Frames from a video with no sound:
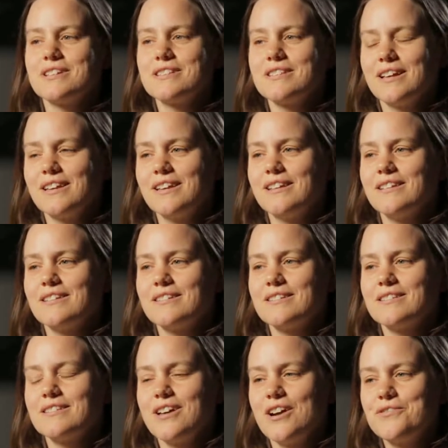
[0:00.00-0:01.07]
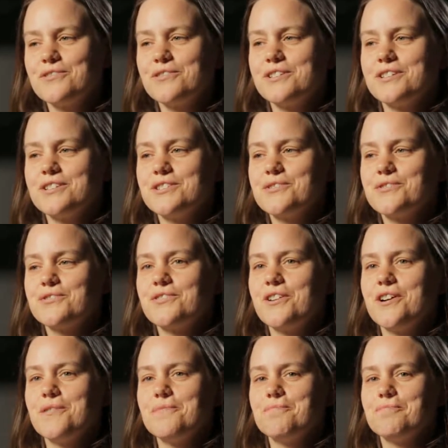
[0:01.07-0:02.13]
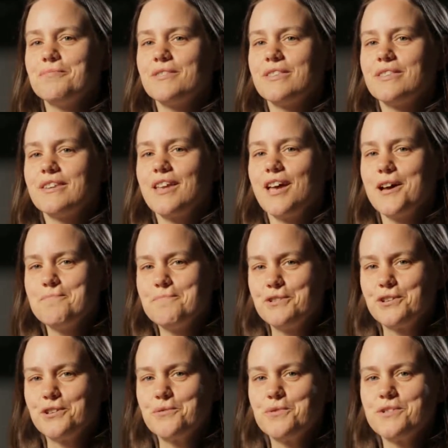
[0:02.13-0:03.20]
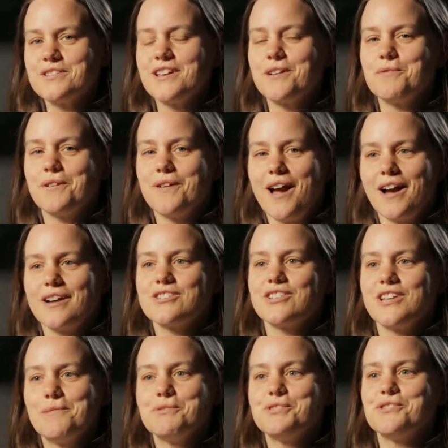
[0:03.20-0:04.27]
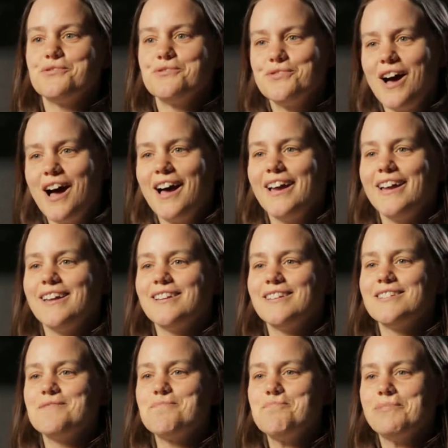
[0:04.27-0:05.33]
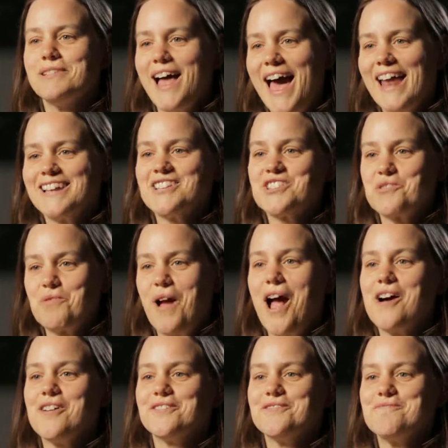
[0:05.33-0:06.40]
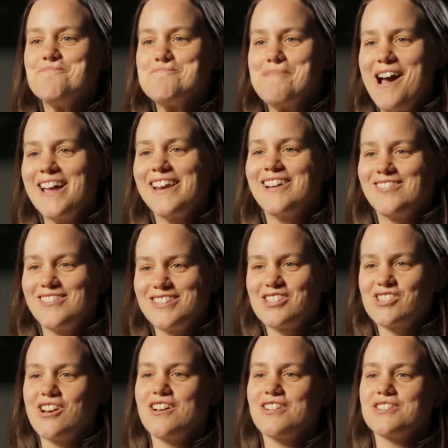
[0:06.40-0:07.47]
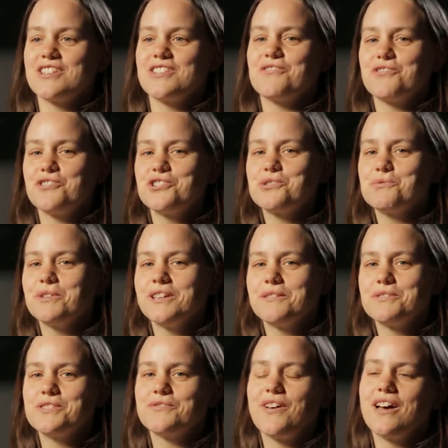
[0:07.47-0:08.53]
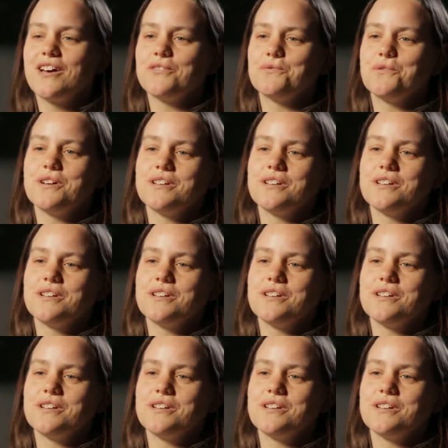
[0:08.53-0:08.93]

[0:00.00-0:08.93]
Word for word: exciting discoveries from Kepler was that we were actually able to find planets around binary stars. And the first one that was found